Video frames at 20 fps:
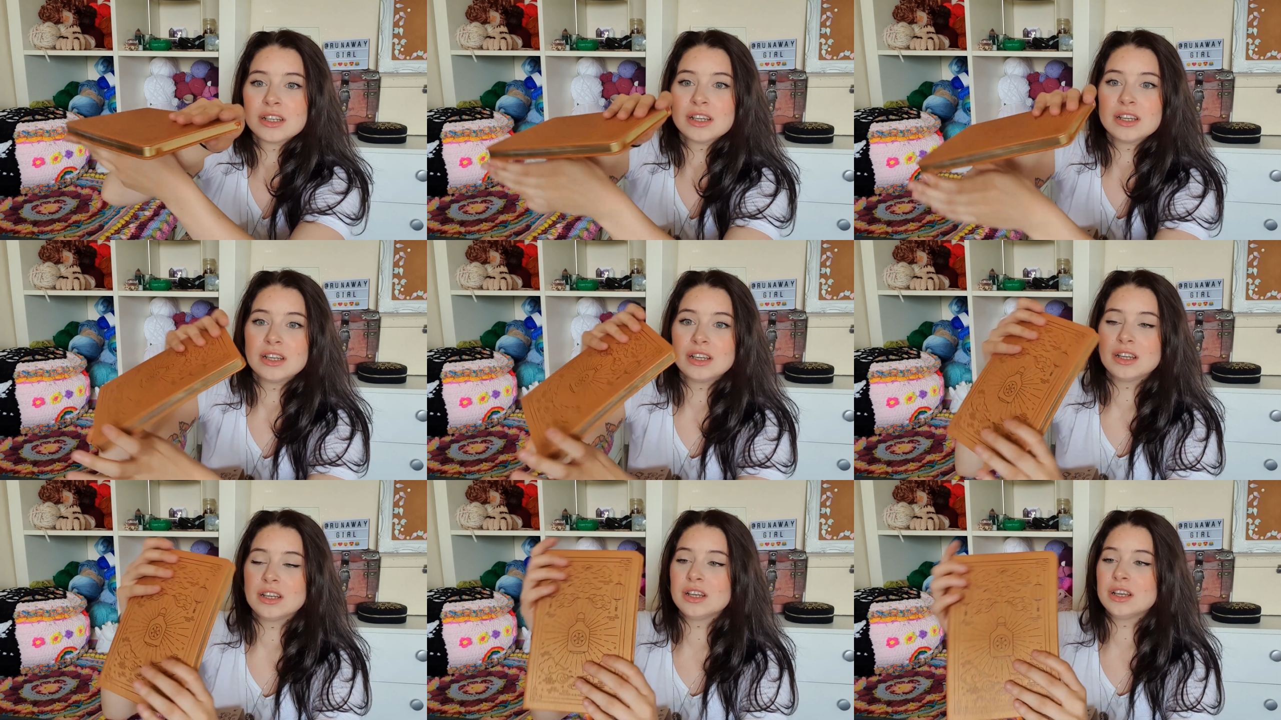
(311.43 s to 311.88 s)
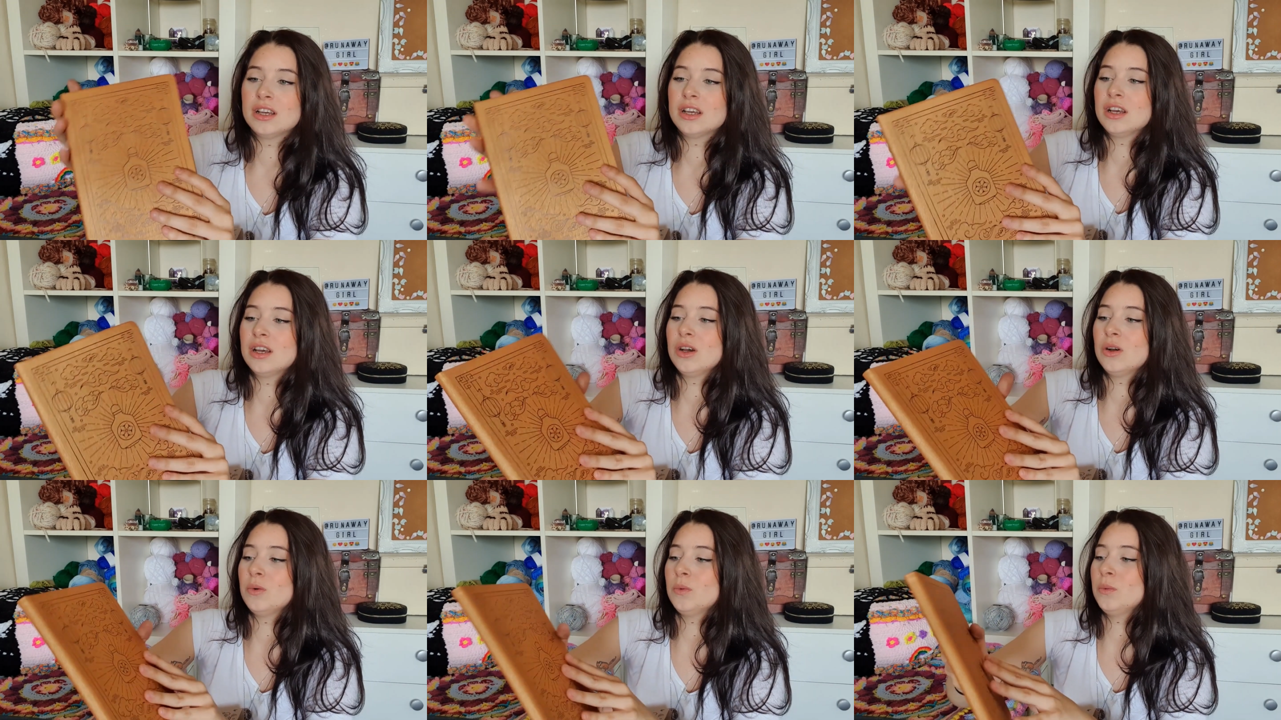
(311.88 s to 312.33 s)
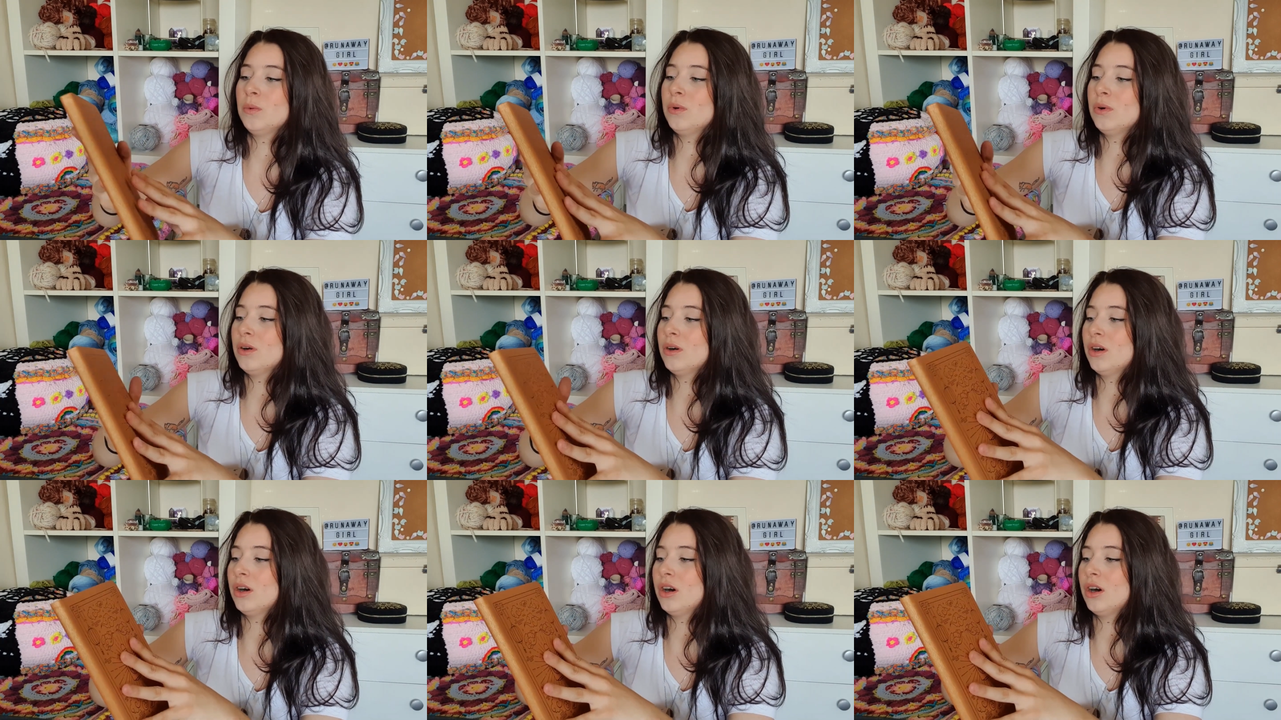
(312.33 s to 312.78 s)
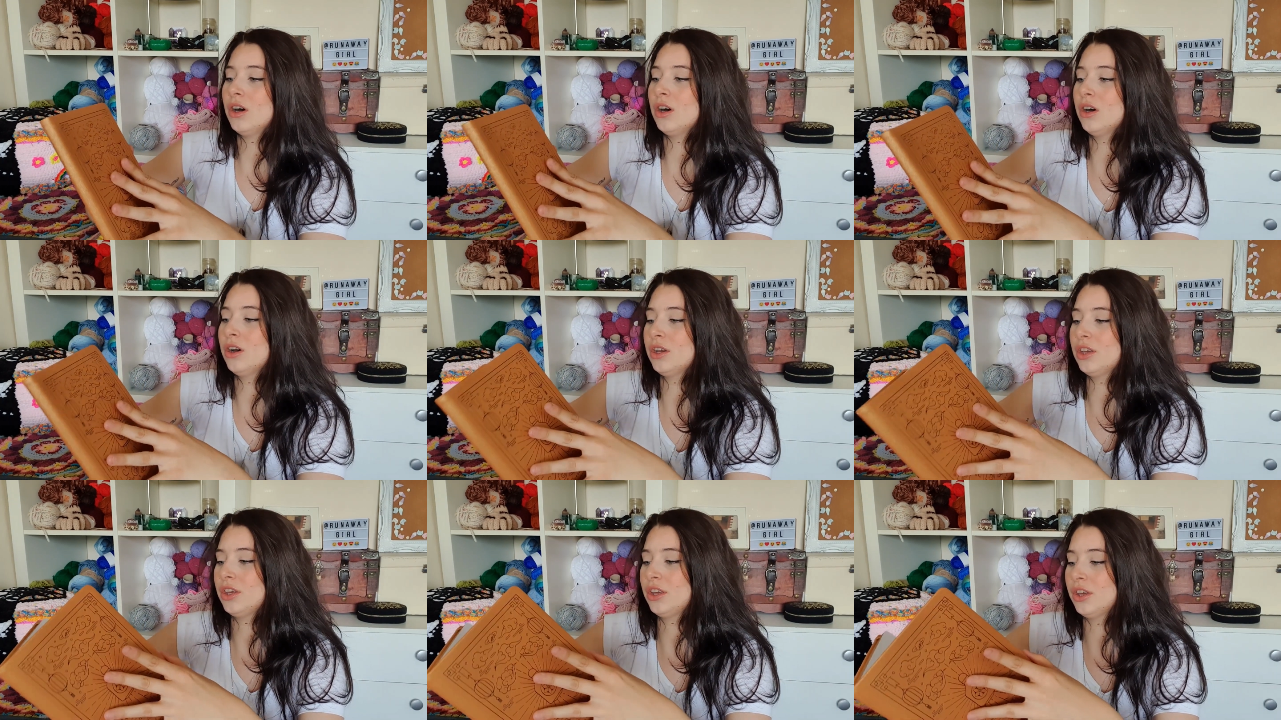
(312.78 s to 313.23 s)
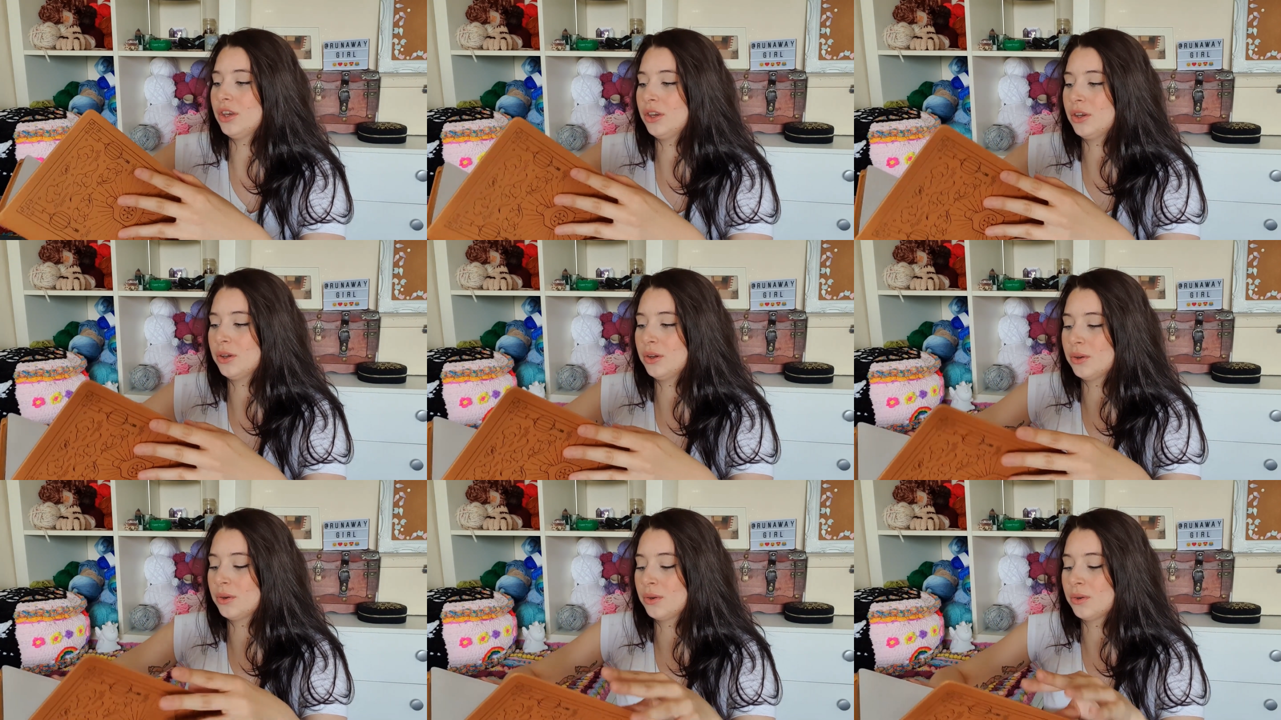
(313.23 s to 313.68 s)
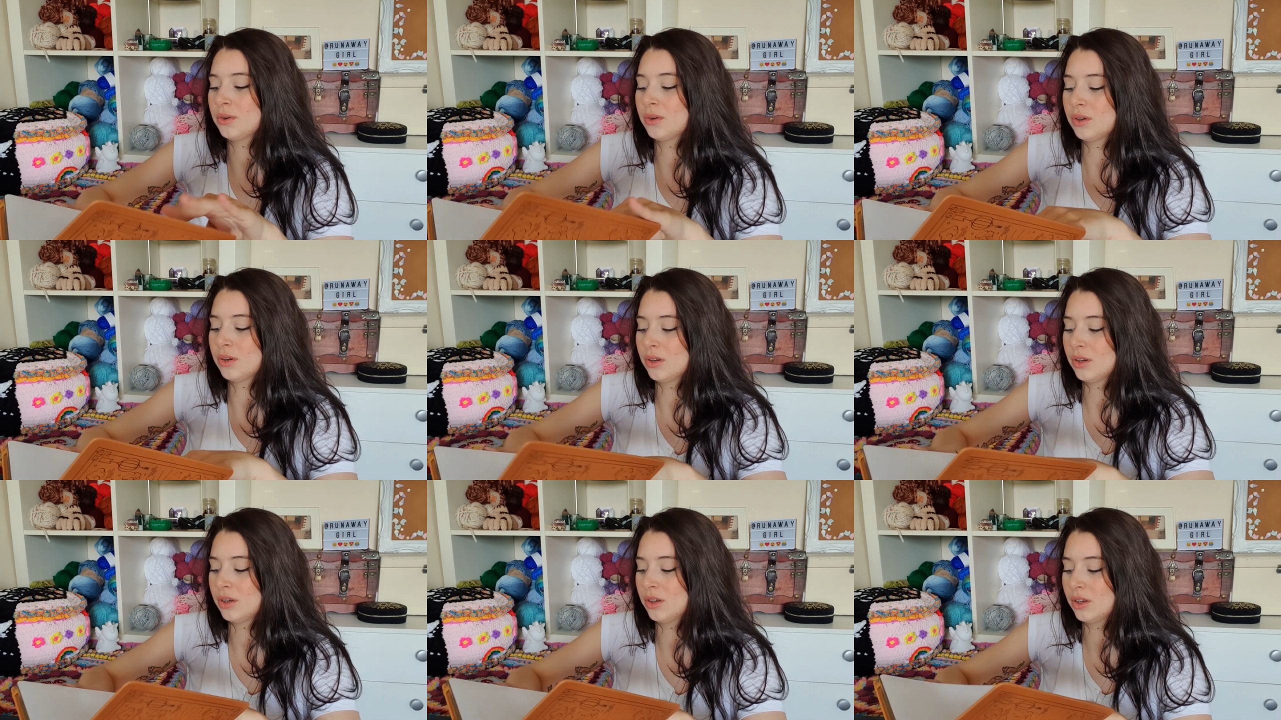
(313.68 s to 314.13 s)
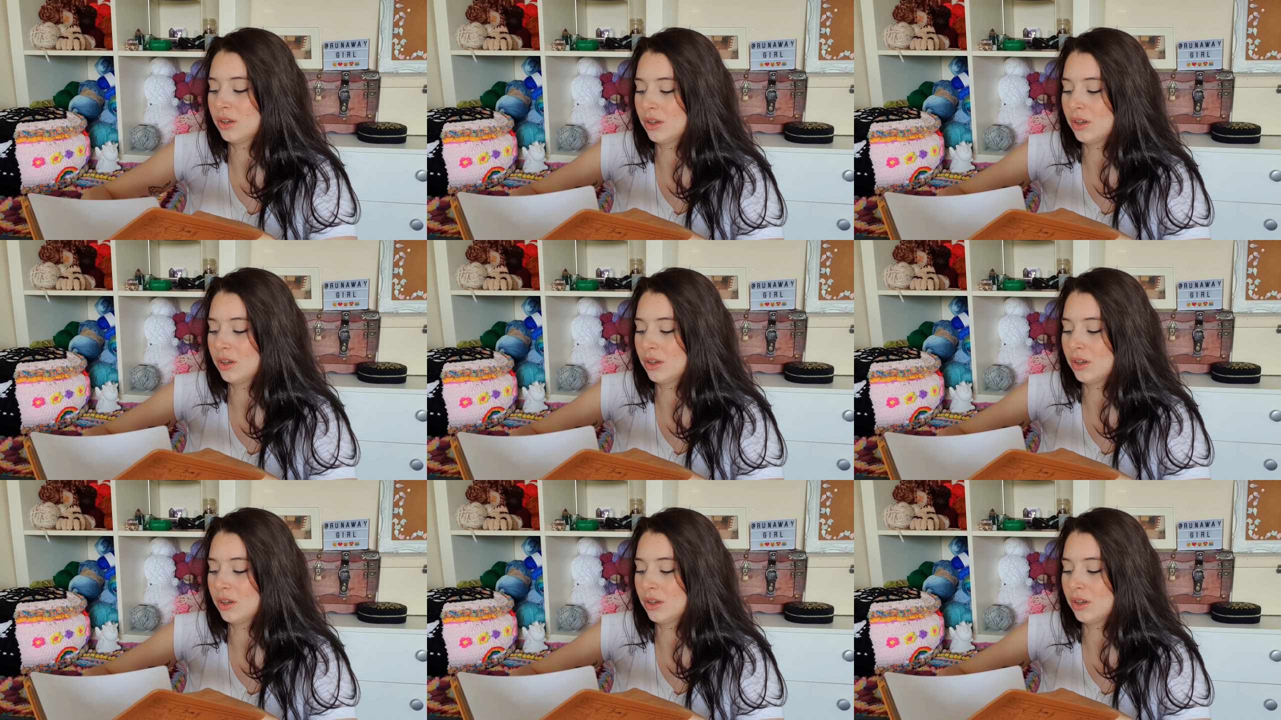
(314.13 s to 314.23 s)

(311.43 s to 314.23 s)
No one is speaking in this clip.